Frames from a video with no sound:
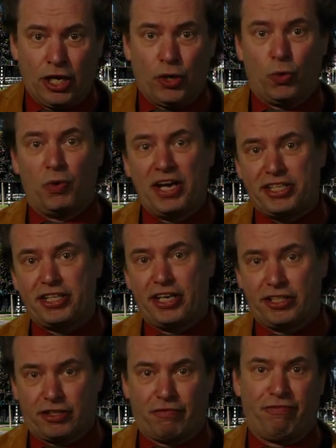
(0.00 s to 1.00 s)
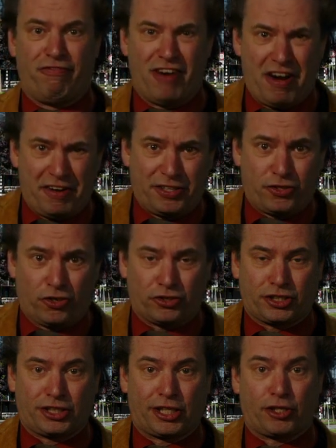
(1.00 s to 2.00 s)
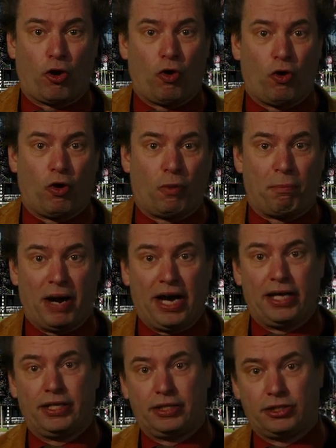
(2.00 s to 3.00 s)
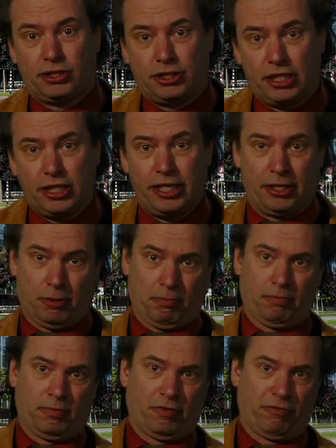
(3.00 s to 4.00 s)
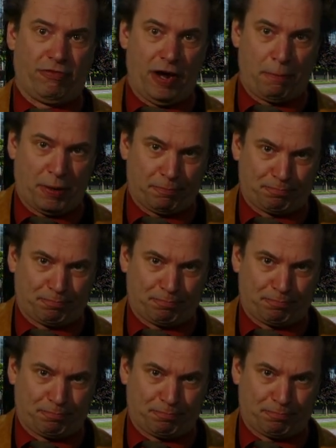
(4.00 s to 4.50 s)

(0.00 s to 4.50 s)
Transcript: which is a very toxic ore by selenium vapor.